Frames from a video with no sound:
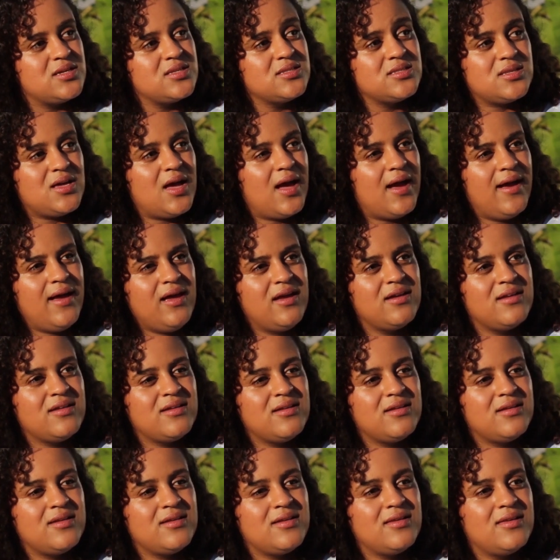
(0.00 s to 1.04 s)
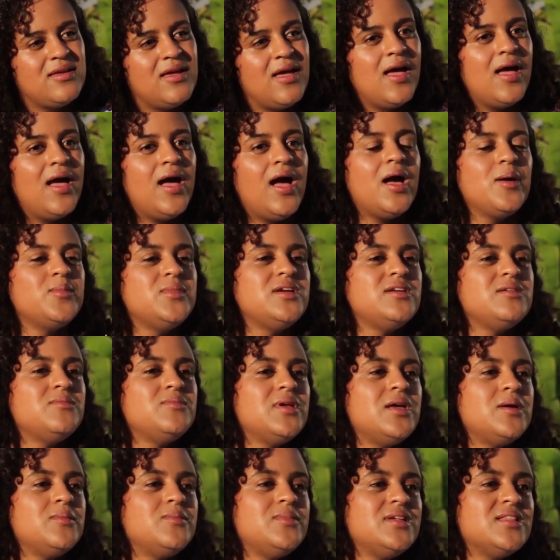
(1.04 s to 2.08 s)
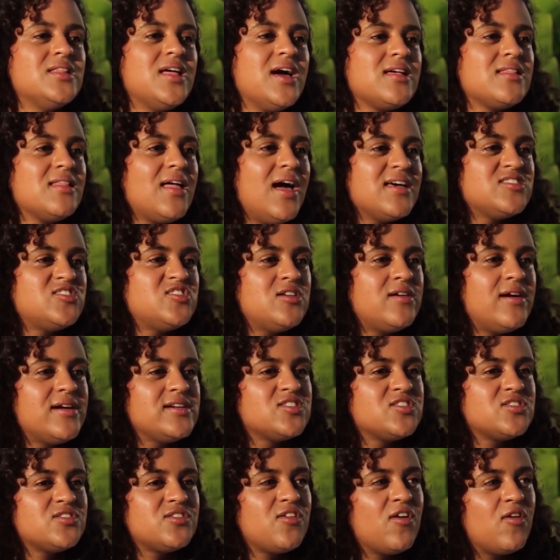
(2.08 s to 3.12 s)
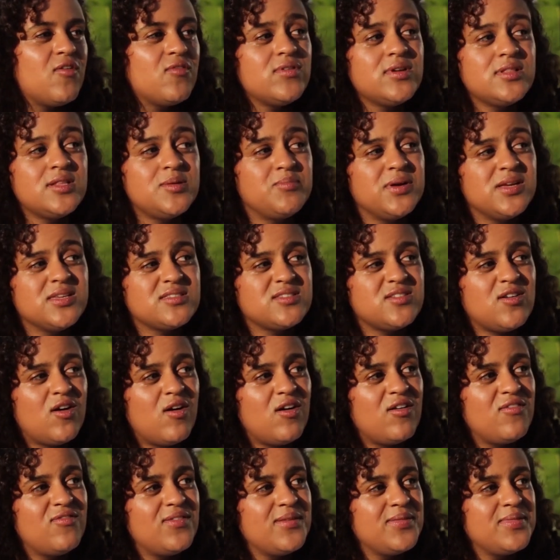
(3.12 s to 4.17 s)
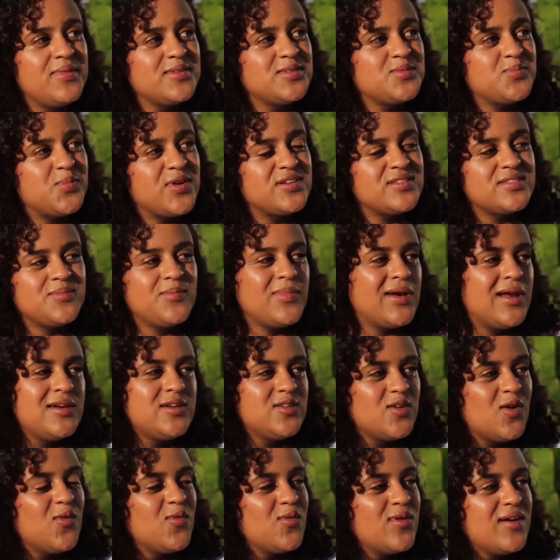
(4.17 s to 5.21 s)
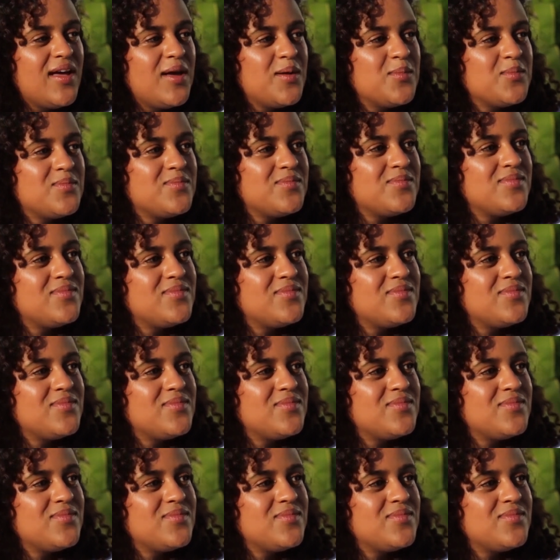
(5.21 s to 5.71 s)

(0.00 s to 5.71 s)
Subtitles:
Because I mean, maybe last year I should have got really pissed off at this person, but I don't get